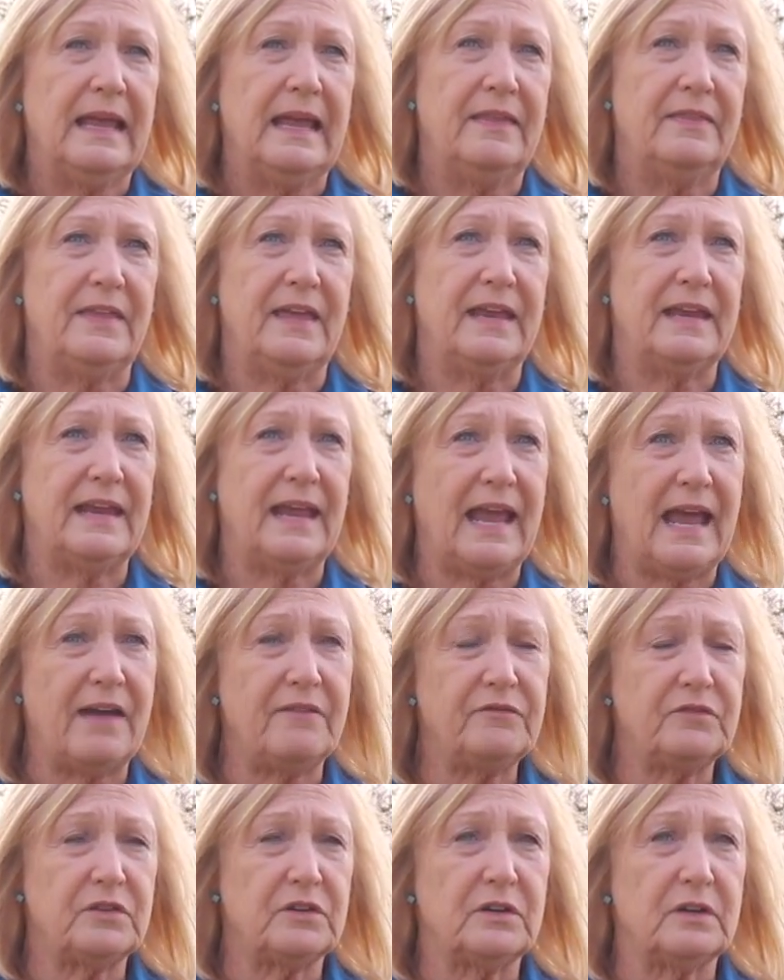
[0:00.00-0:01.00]
And then
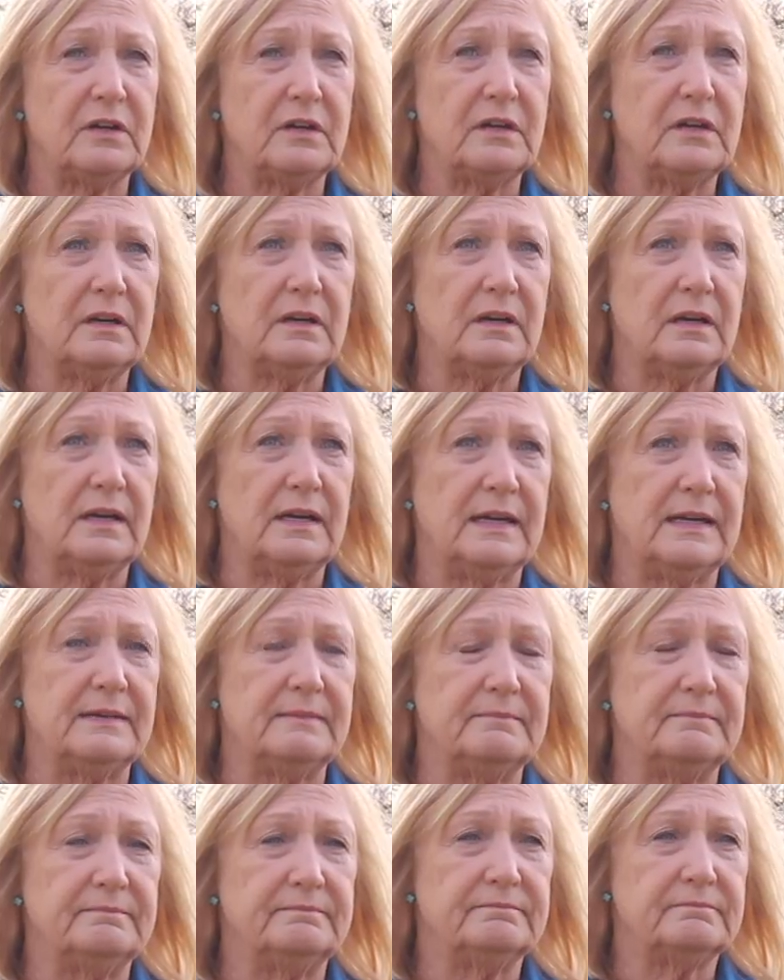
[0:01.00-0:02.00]
after
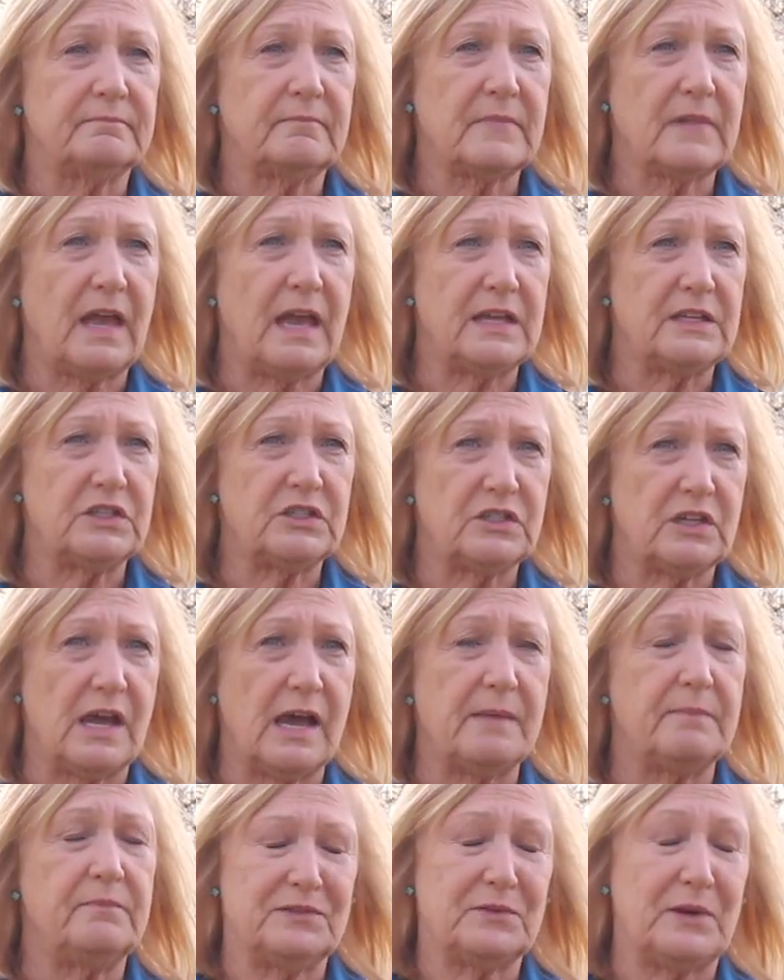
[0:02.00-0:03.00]
I
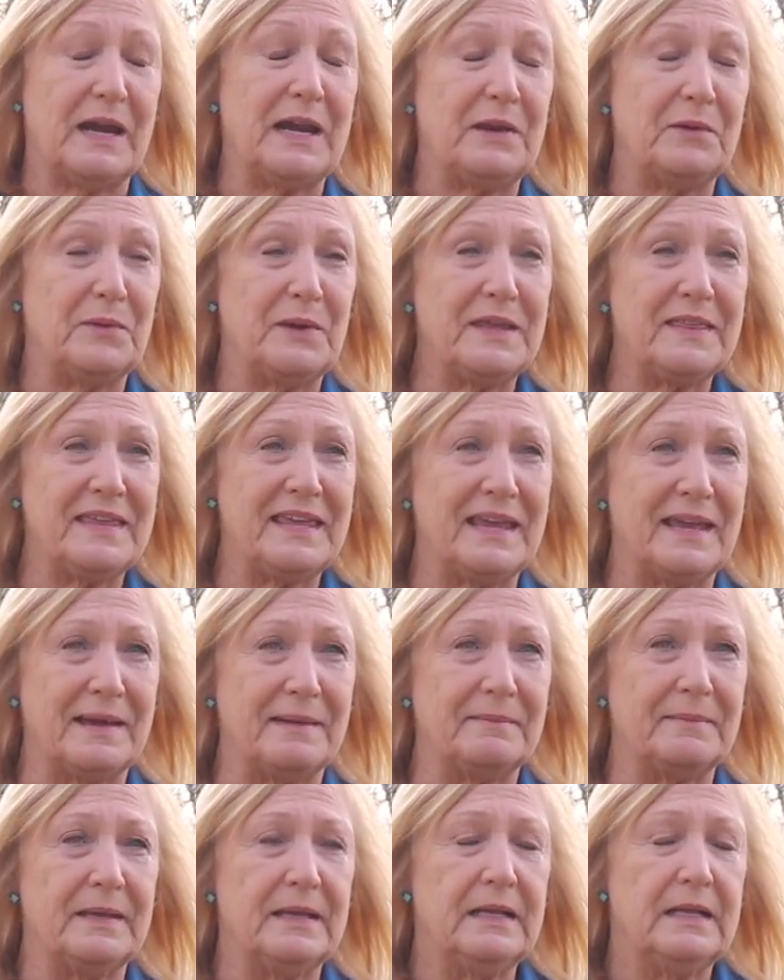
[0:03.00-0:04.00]
stopped training with
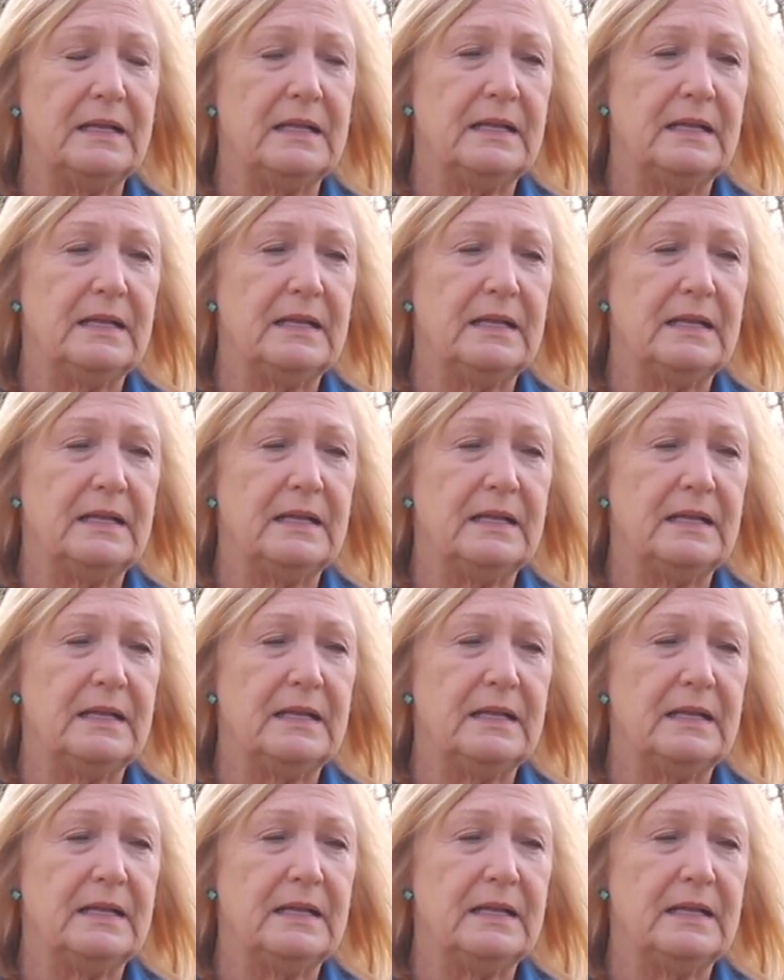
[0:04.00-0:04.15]
him,